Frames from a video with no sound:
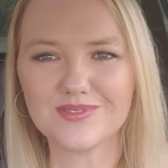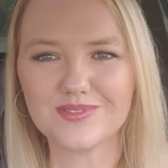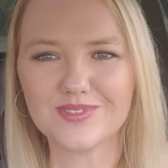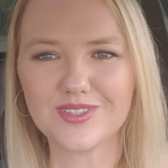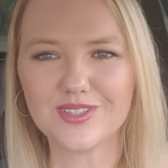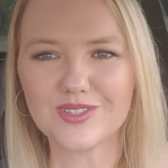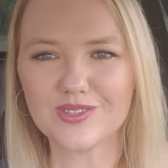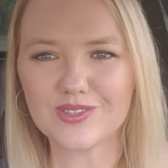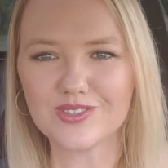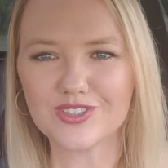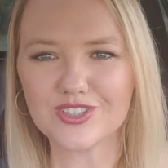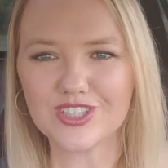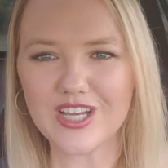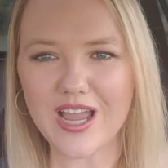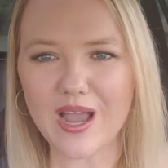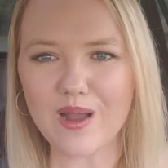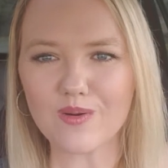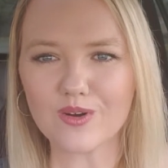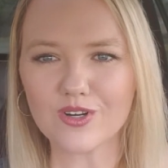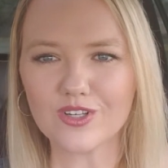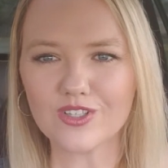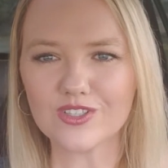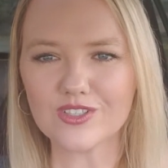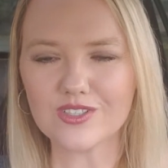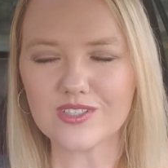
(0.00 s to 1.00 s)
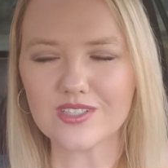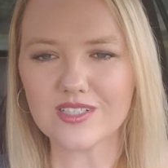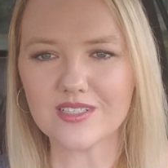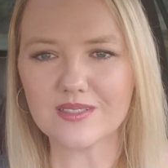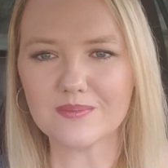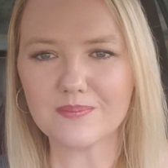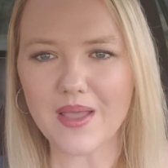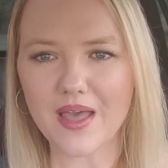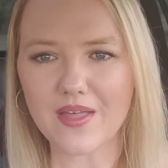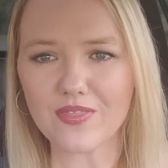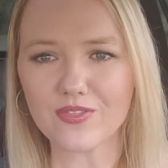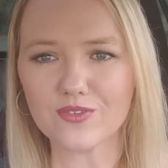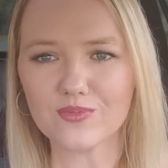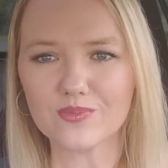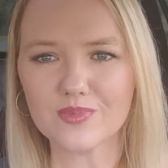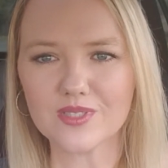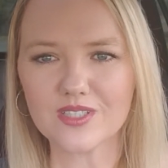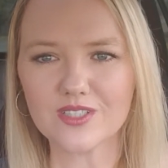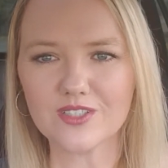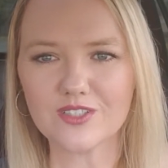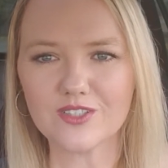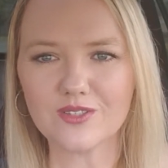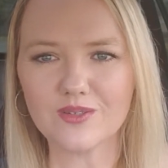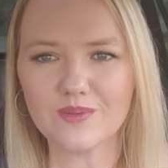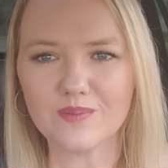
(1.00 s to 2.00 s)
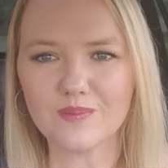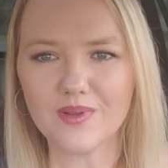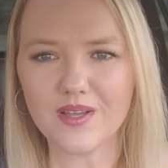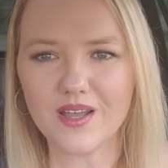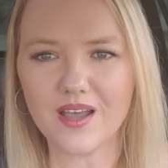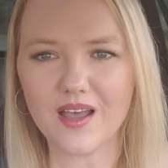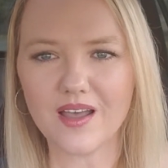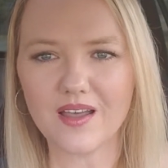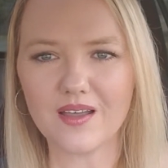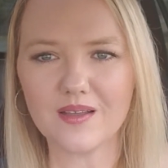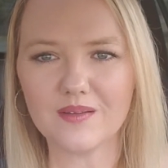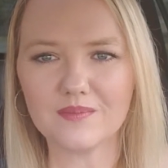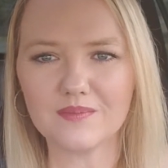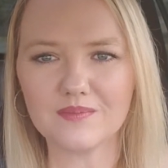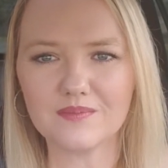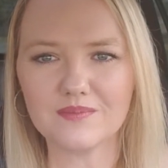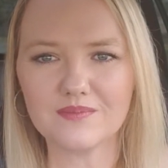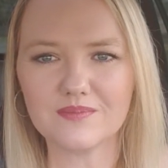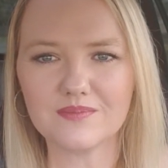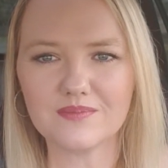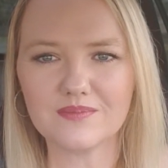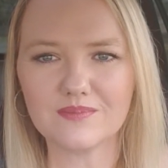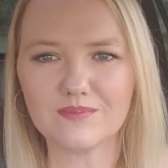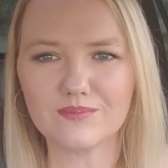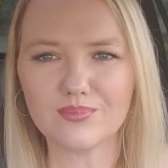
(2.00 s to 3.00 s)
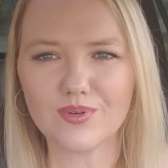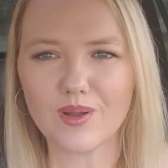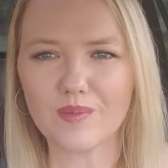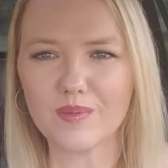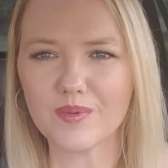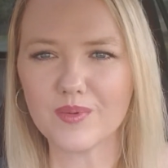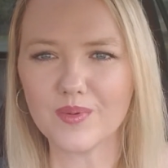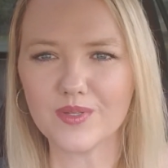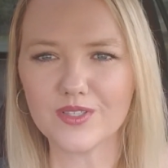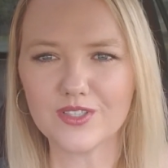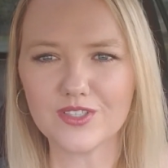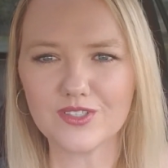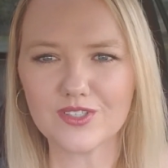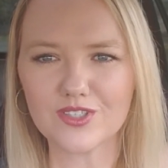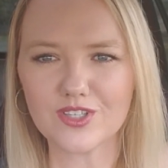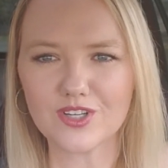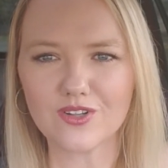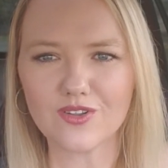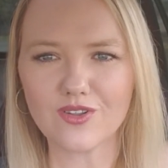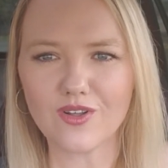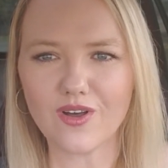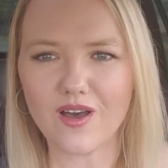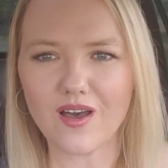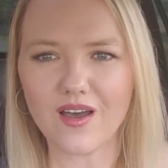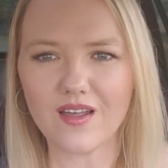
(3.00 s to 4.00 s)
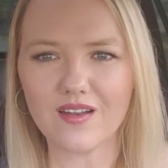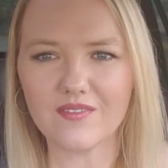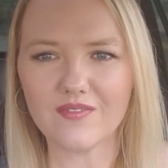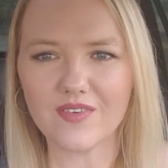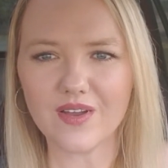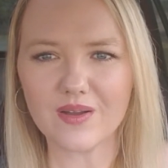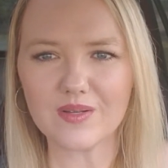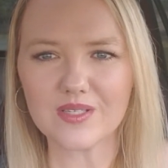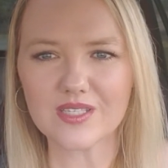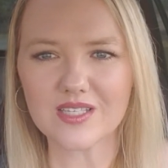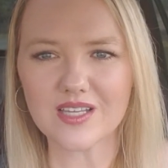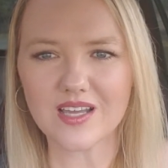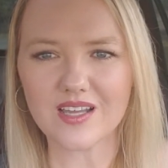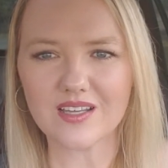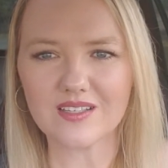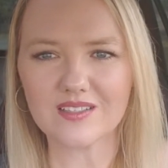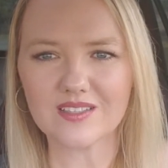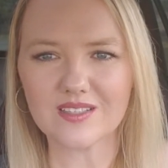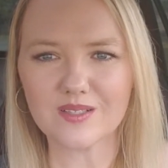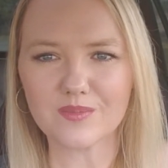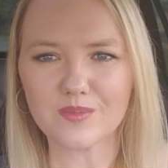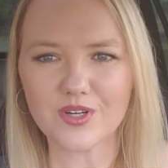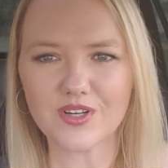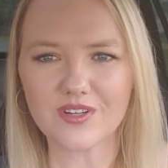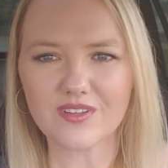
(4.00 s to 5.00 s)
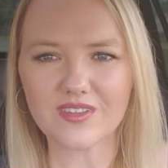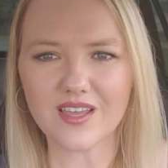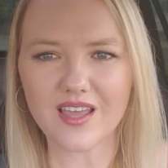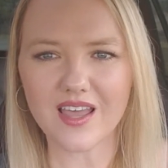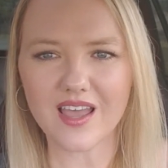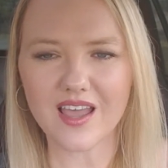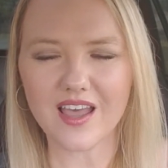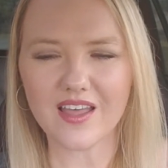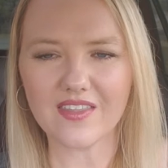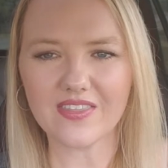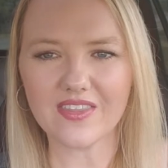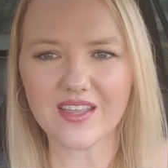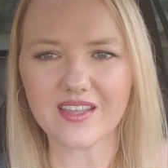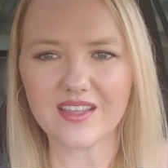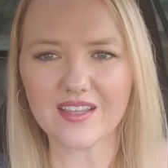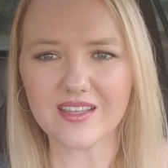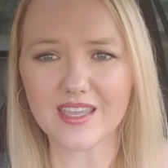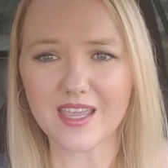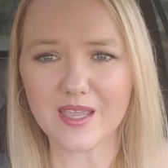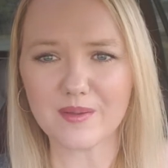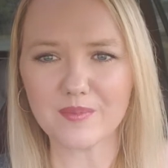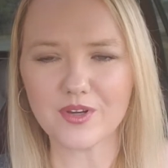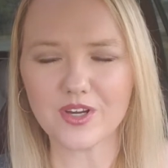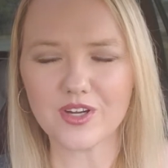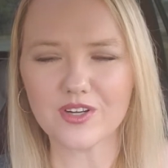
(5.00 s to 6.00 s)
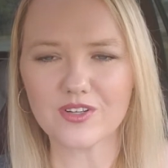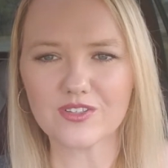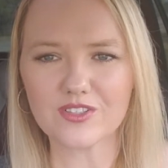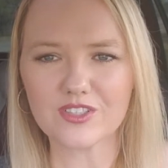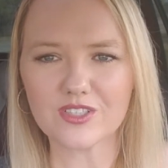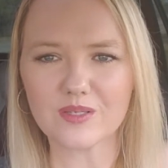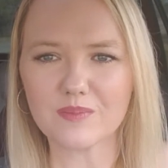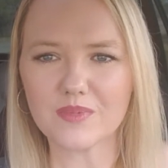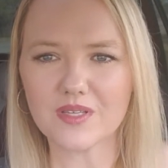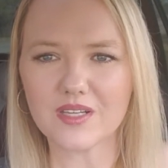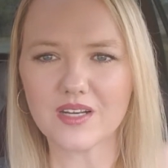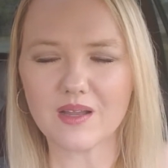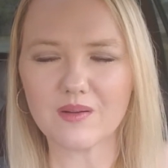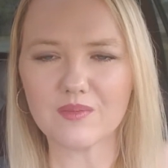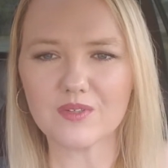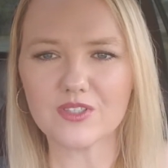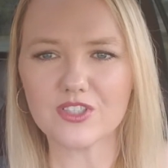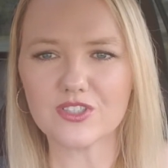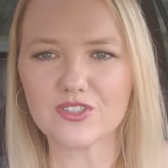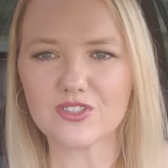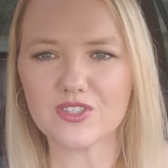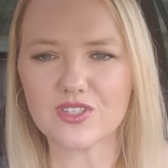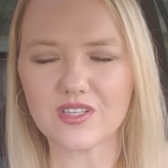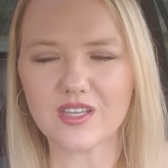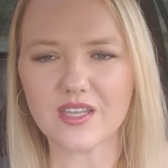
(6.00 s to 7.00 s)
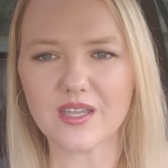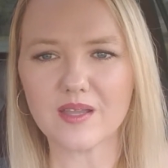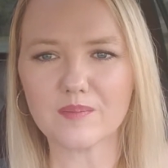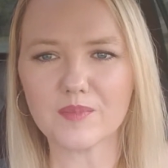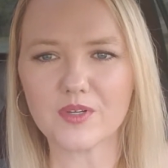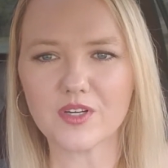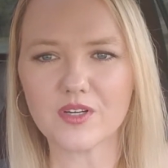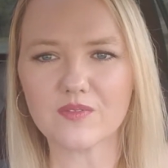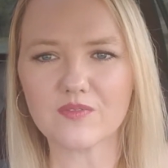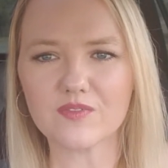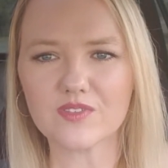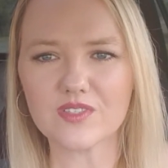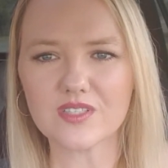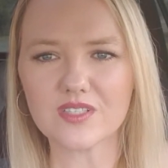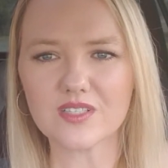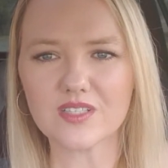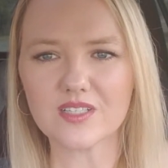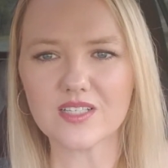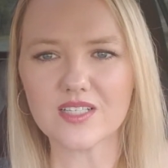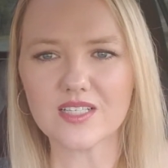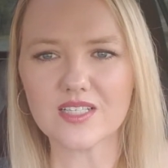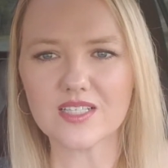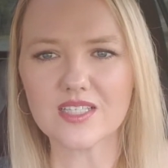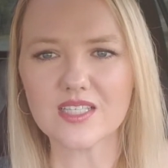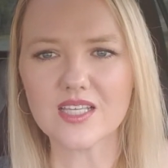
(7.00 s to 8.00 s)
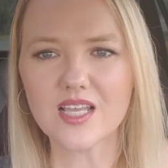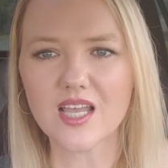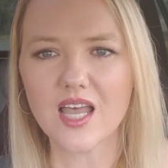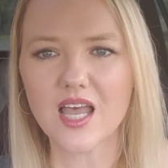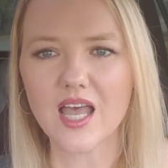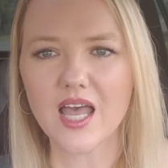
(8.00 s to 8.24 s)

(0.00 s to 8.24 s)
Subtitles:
little showers and bathrooms in them. Probably wouldn't use it a lot. If I was at somewhere that had like a campground or something, I would use the campground facilities.